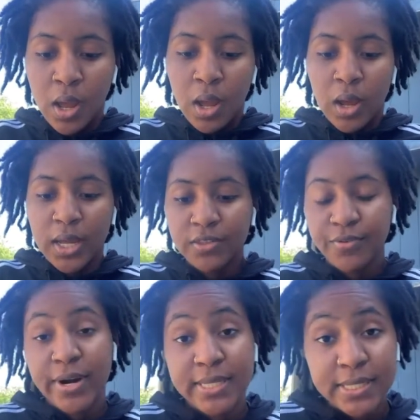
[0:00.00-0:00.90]
as
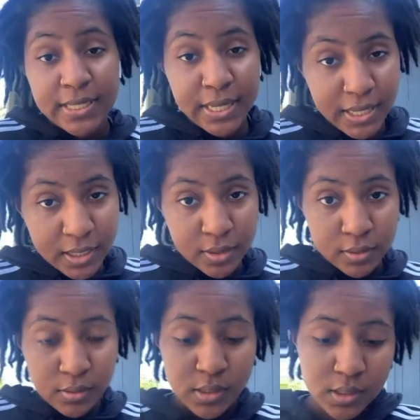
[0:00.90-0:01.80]
far as skin
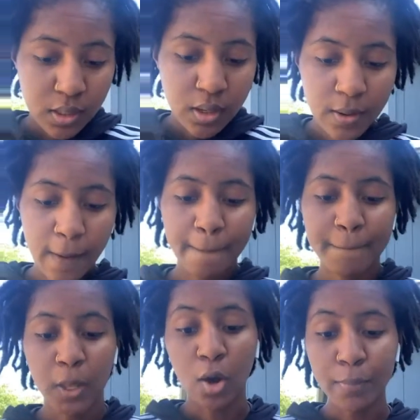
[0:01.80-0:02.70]
goes,
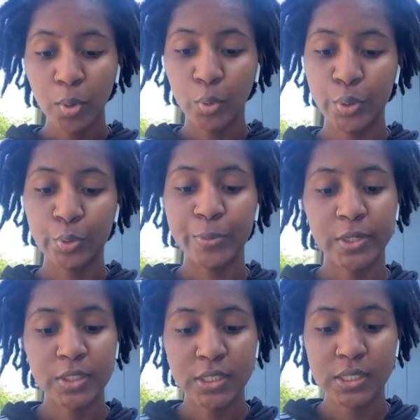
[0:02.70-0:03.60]
almond oil
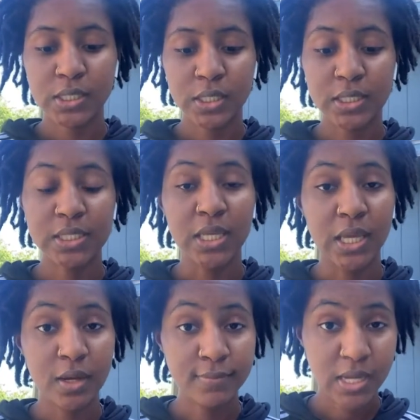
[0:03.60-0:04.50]
purges the
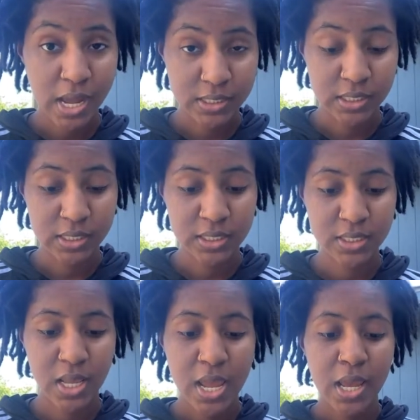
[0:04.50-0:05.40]
skin of toxins.
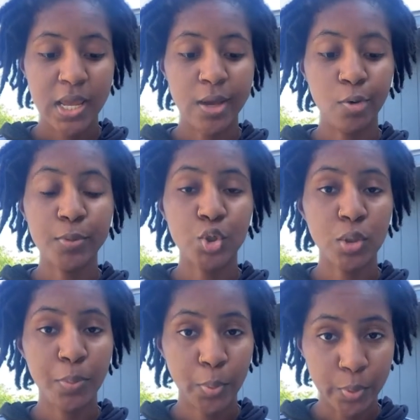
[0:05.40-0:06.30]
It opens your
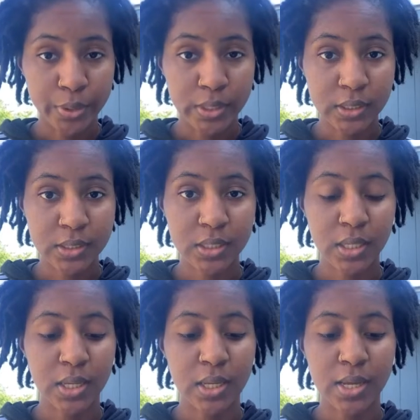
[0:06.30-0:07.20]
pores.
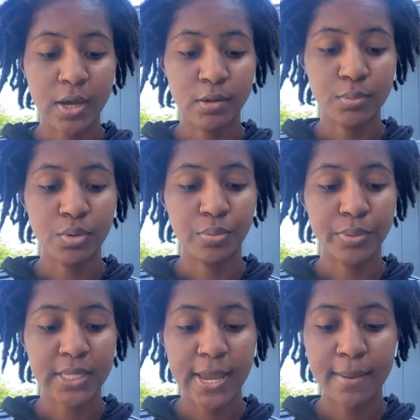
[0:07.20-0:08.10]
It helps to
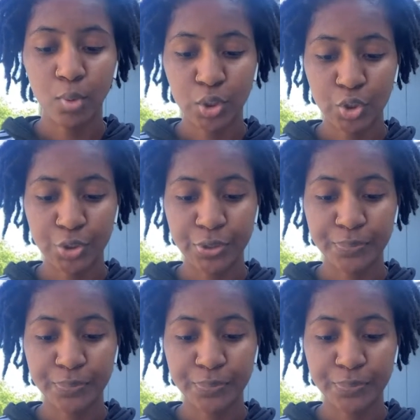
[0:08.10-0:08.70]
retain moisture.